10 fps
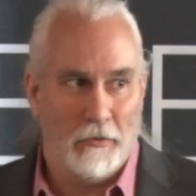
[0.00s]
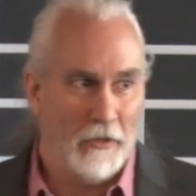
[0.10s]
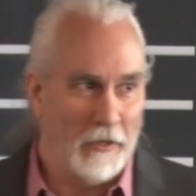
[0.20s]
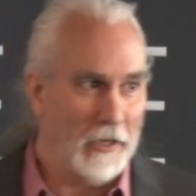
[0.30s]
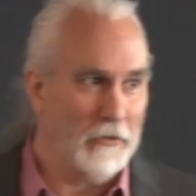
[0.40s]
with
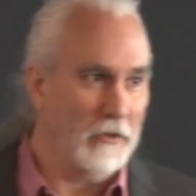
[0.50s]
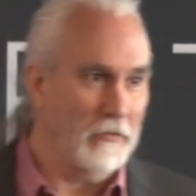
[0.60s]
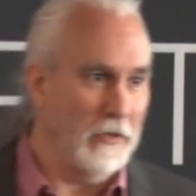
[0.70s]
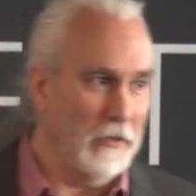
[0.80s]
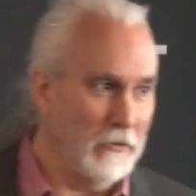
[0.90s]
an electric
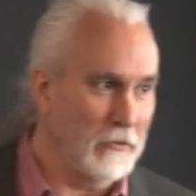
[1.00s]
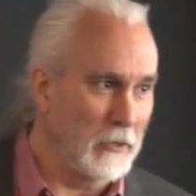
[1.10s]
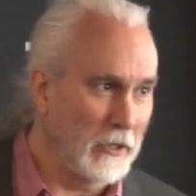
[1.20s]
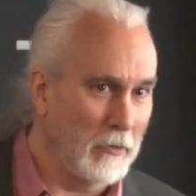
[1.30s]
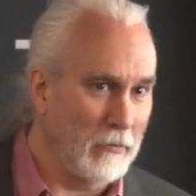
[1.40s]
field. So
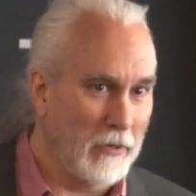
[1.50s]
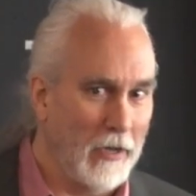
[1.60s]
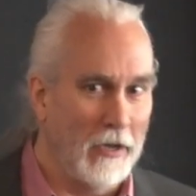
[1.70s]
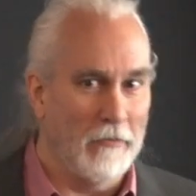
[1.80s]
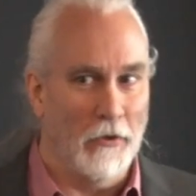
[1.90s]
we could
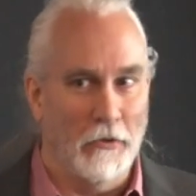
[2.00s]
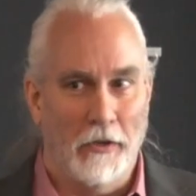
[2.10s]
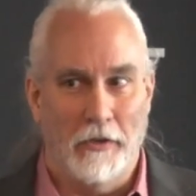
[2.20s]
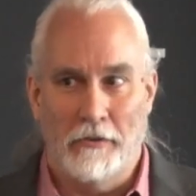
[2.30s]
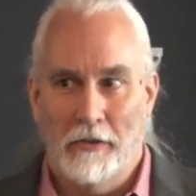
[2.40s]
apply a
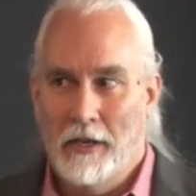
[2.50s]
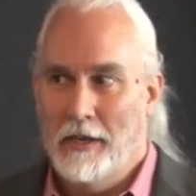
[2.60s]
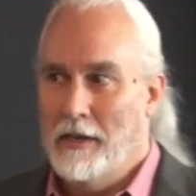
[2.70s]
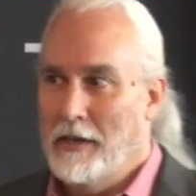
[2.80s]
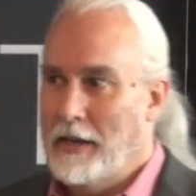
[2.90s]
voltage,
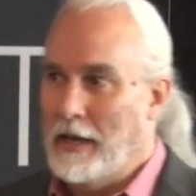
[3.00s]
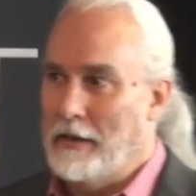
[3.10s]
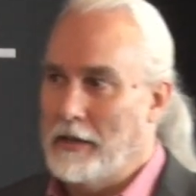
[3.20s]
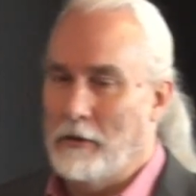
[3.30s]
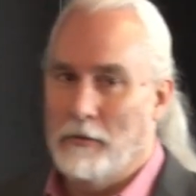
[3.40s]

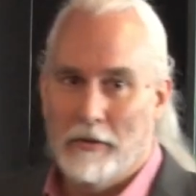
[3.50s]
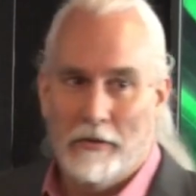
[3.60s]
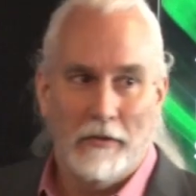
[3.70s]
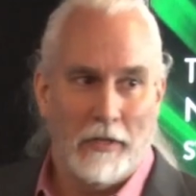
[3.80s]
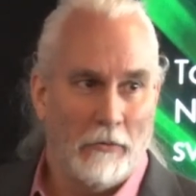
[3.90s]
and that
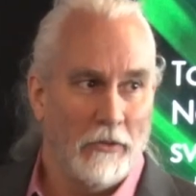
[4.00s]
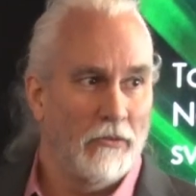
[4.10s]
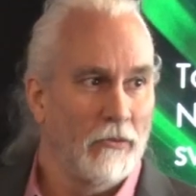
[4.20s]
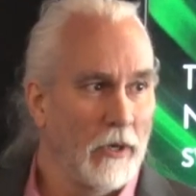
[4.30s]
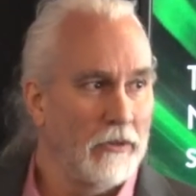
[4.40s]
would
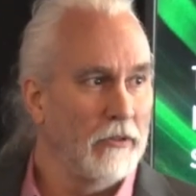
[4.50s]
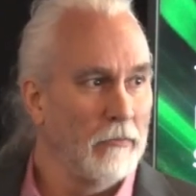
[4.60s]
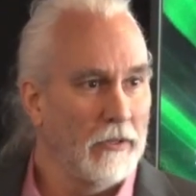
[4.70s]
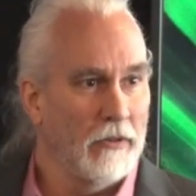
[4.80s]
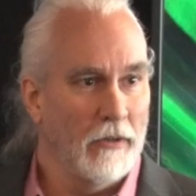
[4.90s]
switch the
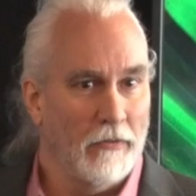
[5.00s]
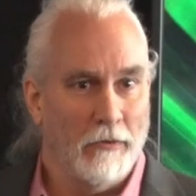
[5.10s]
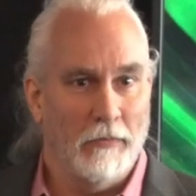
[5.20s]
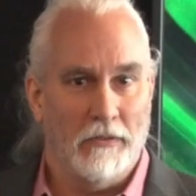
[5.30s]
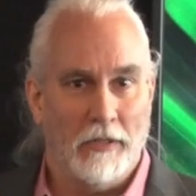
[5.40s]
material
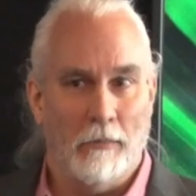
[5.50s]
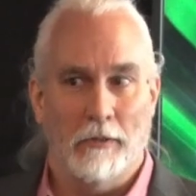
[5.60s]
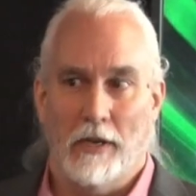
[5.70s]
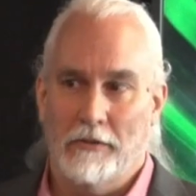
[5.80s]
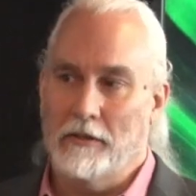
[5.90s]
from this
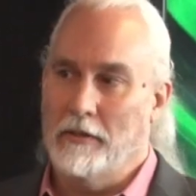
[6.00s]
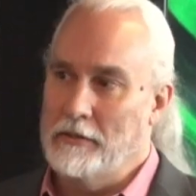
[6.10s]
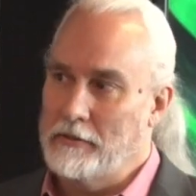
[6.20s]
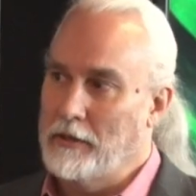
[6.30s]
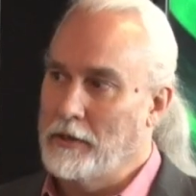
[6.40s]
topological
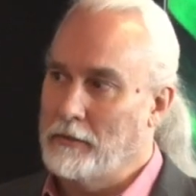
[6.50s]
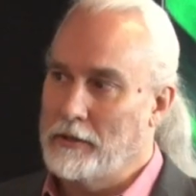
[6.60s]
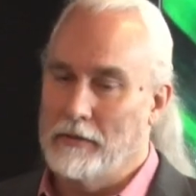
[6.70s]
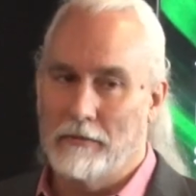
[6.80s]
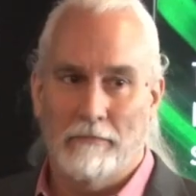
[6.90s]
insulator with
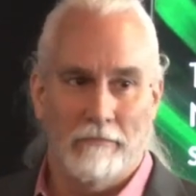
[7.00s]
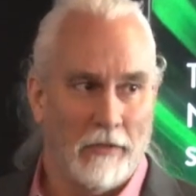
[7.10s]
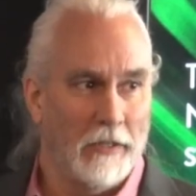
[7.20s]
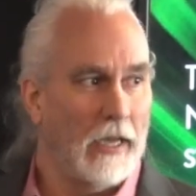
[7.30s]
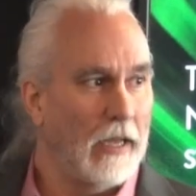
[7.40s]
these
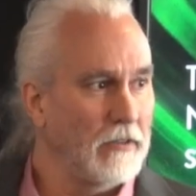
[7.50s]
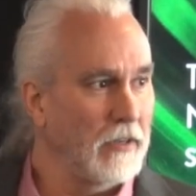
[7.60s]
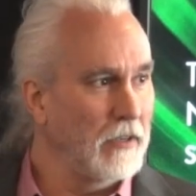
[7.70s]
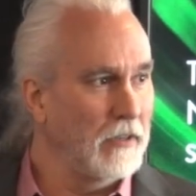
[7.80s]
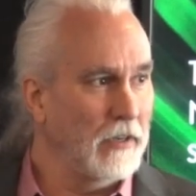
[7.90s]

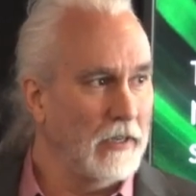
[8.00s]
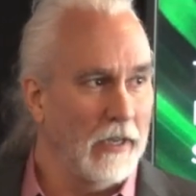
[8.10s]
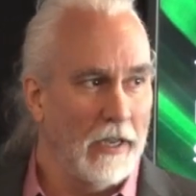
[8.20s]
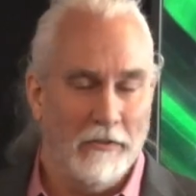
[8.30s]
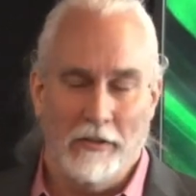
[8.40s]
fantastic
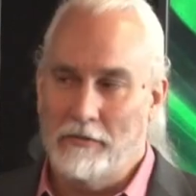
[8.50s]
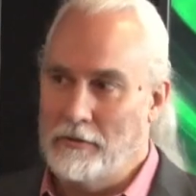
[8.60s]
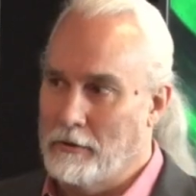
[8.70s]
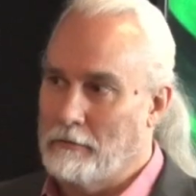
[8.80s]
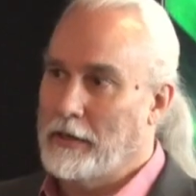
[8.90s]
conducting edges
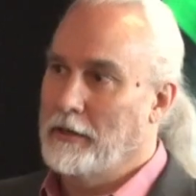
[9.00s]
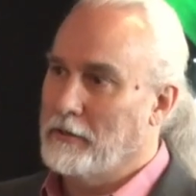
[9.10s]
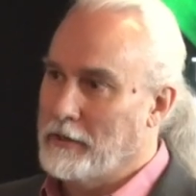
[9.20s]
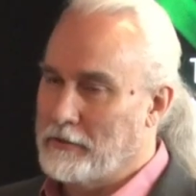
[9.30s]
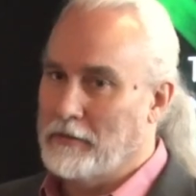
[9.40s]
to a
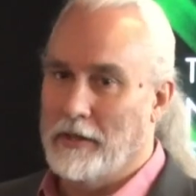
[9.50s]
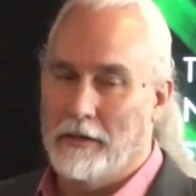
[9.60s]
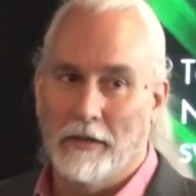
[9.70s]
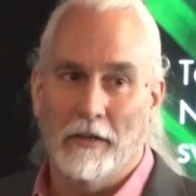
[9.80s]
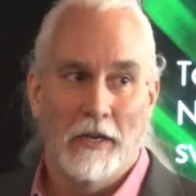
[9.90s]
regular
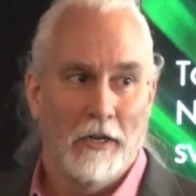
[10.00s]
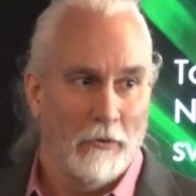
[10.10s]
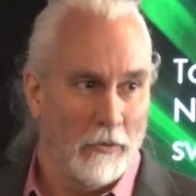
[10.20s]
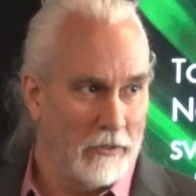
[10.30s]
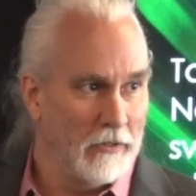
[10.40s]
insulator,
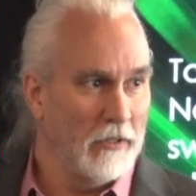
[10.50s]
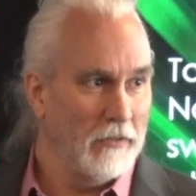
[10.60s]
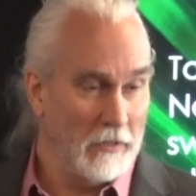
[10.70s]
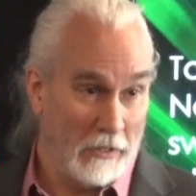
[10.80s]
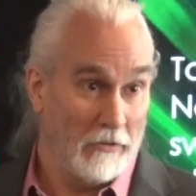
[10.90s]
which is
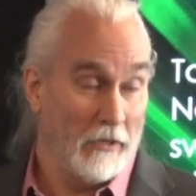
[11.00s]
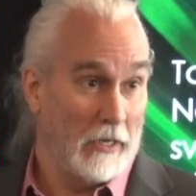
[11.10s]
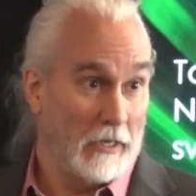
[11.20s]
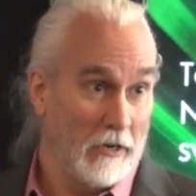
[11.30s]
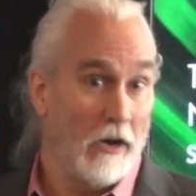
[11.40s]

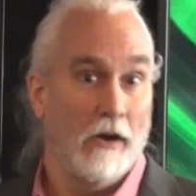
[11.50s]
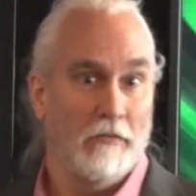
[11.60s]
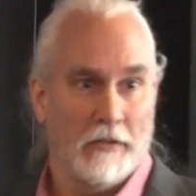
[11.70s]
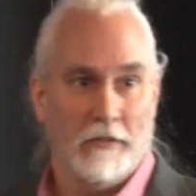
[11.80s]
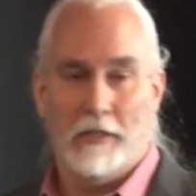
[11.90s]
insulating off.
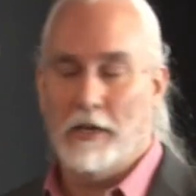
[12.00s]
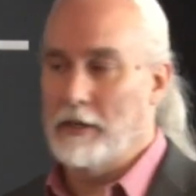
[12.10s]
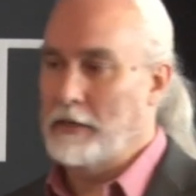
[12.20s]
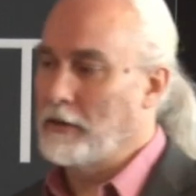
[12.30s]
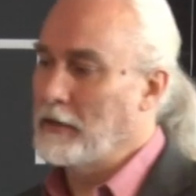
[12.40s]
It doesn't
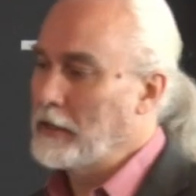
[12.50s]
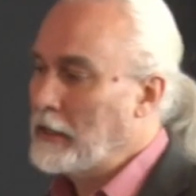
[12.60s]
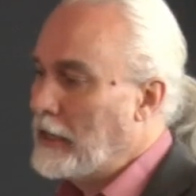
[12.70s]
carry current.